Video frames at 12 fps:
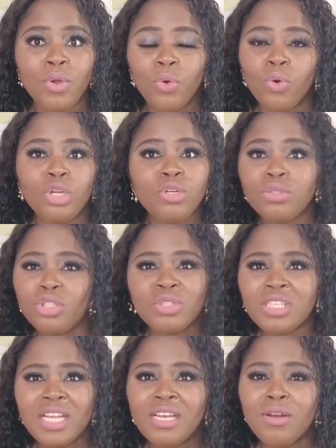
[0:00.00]
or you don't
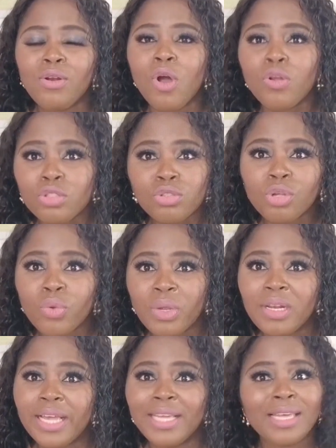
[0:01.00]
need any long story
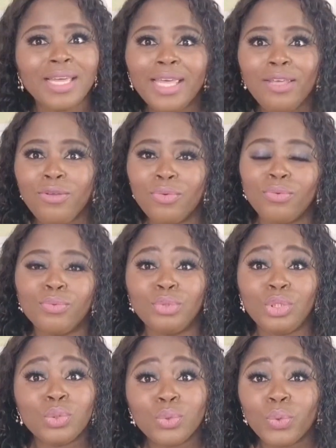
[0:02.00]
like you would
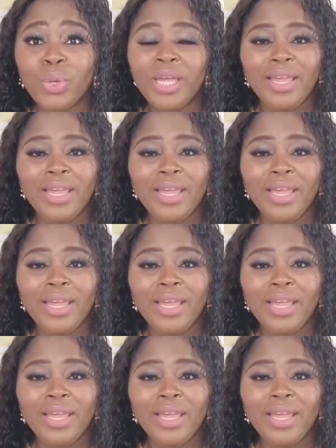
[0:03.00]
do